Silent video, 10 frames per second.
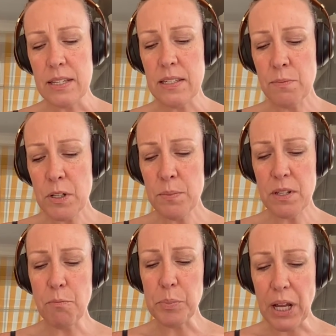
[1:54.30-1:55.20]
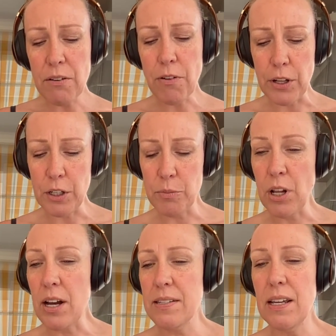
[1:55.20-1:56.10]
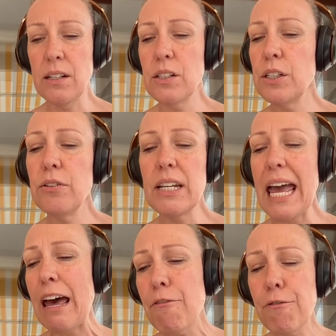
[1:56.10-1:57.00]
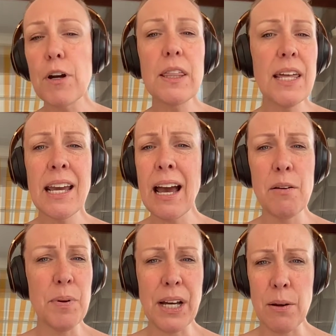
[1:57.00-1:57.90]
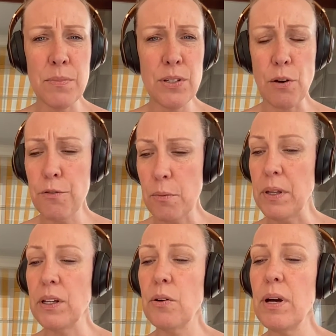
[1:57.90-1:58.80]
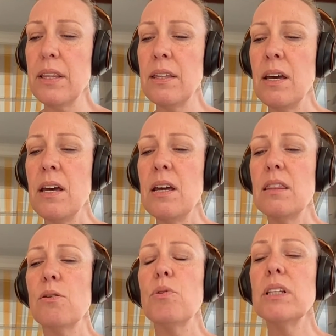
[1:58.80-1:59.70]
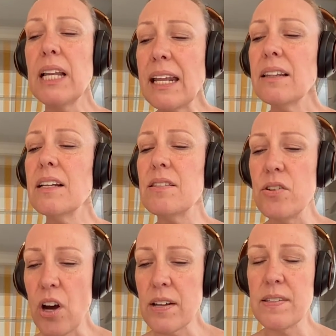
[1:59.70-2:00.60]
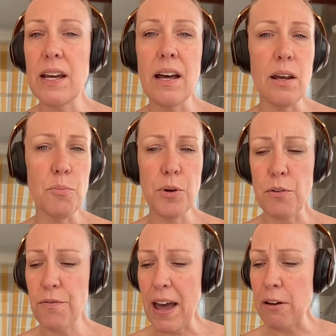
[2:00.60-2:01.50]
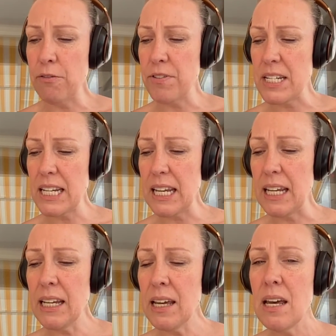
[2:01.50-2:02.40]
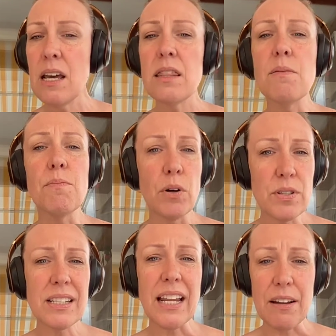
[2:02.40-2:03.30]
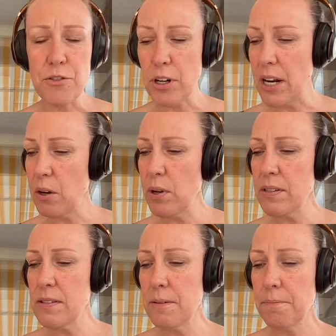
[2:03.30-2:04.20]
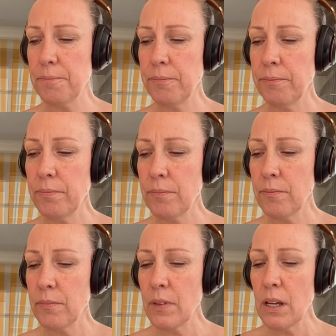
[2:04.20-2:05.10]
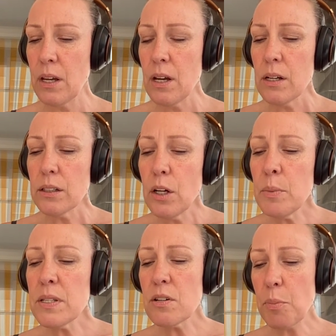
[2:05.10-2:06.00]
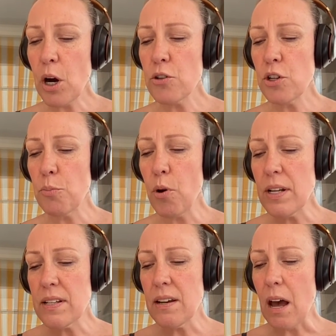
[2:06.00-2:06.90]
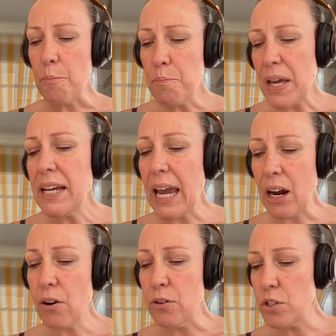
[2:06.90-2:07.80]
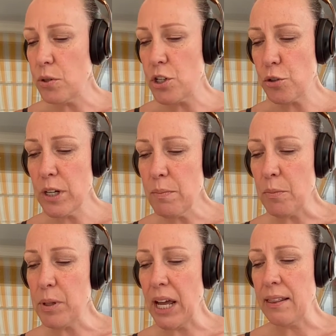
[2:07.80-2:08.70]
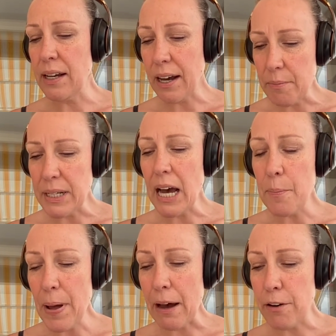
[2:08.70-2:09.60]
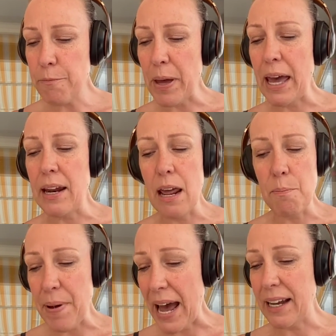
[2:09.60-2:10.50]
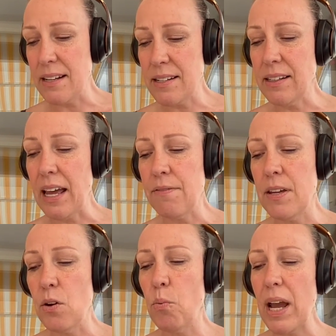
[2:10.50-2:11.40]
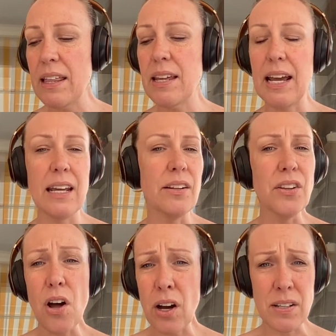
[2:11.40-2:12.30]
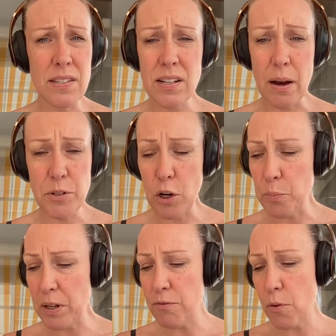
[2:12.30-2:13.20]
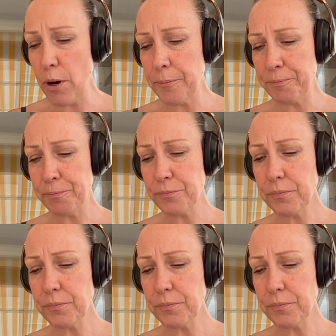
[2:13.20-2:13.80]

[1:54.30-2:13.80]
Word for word: The symptoms of blood volume loss included everything I'd become so familiar with the relentless nausea and profound fatigue, the most life draining ones. Lumen's departure pointed a big arrow to a treatment plan that got me up out of bed and back into life in a way that I had long stopped hoping for.